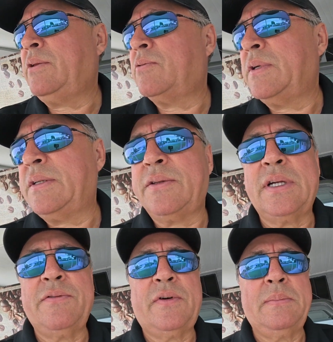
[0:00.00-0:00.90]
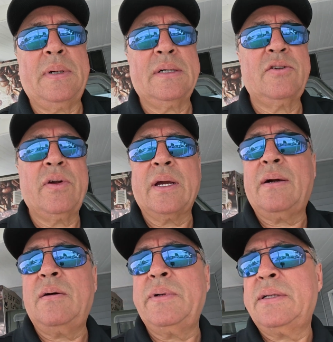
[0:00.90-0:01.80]
to risk $34 during
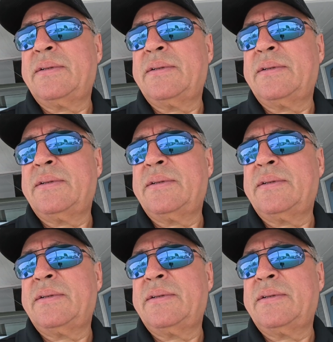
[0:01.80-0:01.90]
COVID.